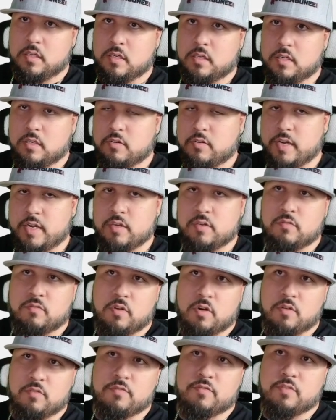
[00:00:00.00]
create a new
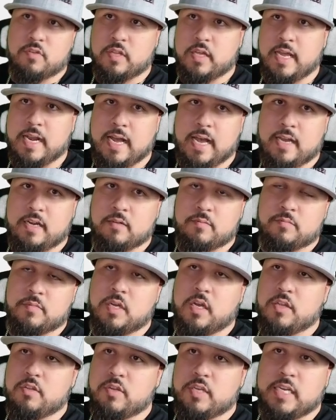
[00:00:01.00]
row for that item.
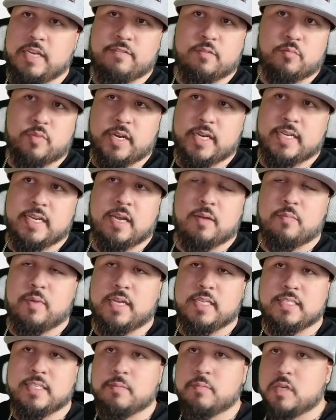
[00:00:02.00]
You could even break it down
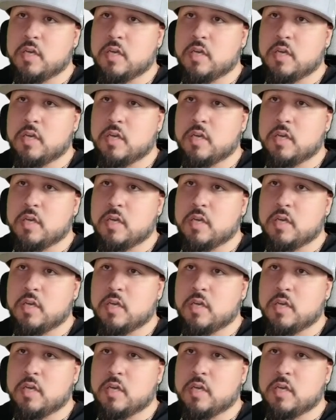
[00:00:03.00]
by zip